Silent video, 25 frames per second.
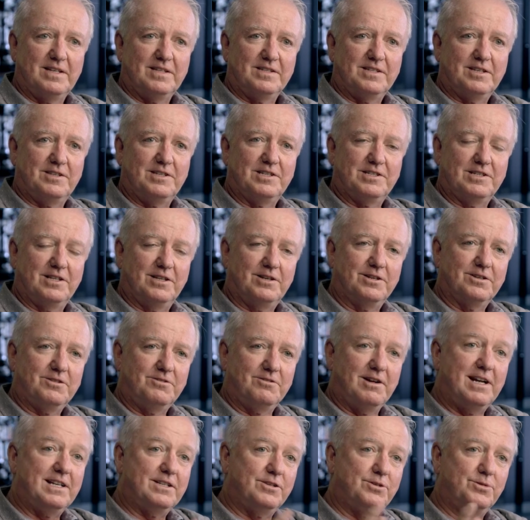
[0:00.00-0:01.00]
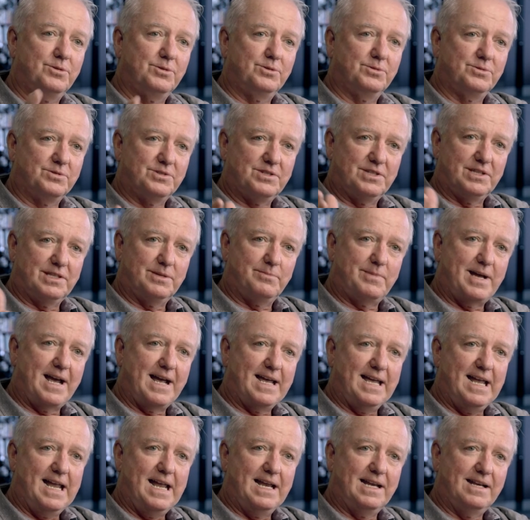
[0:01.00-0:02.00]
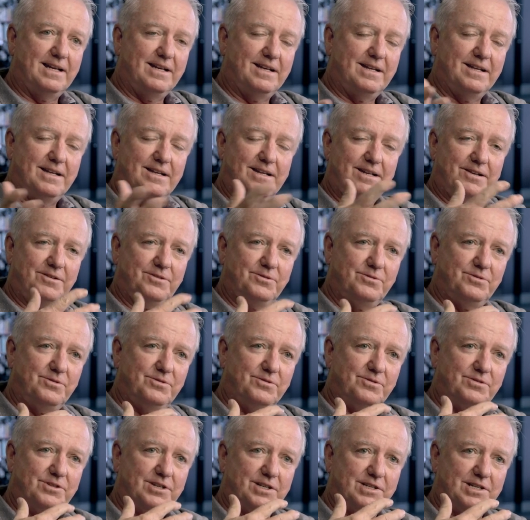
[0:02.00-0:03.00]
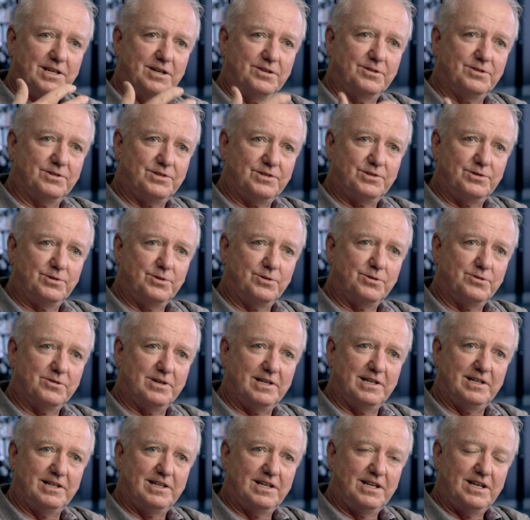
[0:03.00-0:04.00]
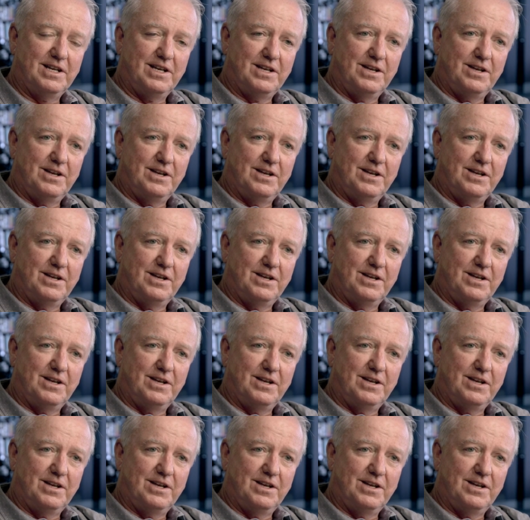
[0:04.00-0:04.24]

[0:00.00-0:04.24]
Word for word: So there's a lot of great tools at the back end to to tell the story